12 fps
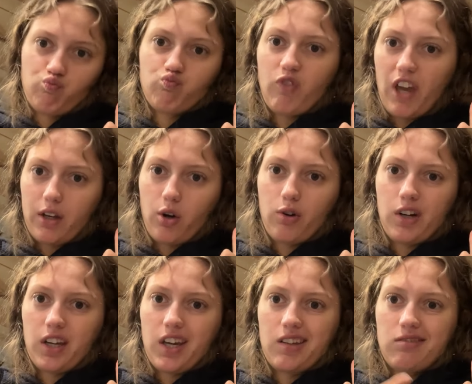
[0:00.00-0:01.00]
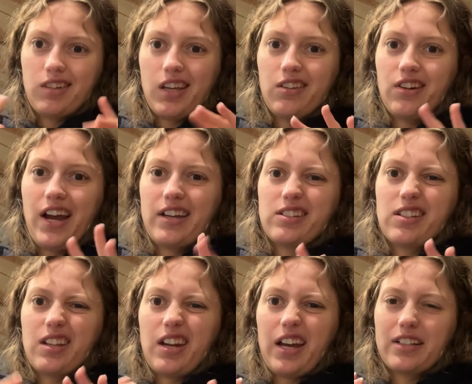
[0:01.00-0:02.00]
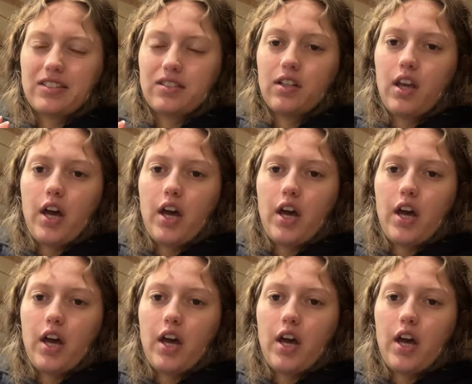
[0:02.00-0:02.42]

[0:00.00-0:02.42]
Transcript: get going again. Either head to the next